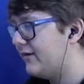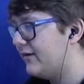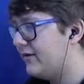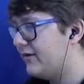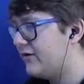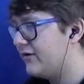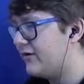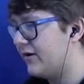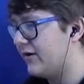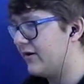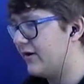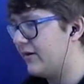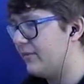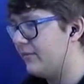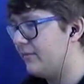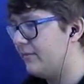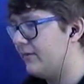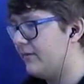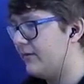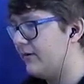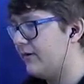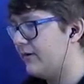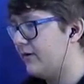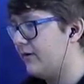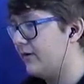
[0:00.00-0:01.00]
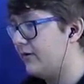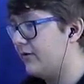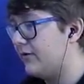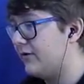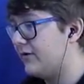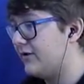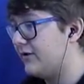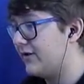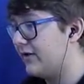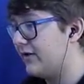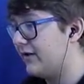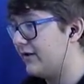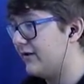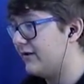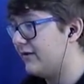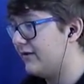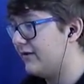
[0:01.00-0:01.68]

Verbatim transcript: Shut up. Oh, shit.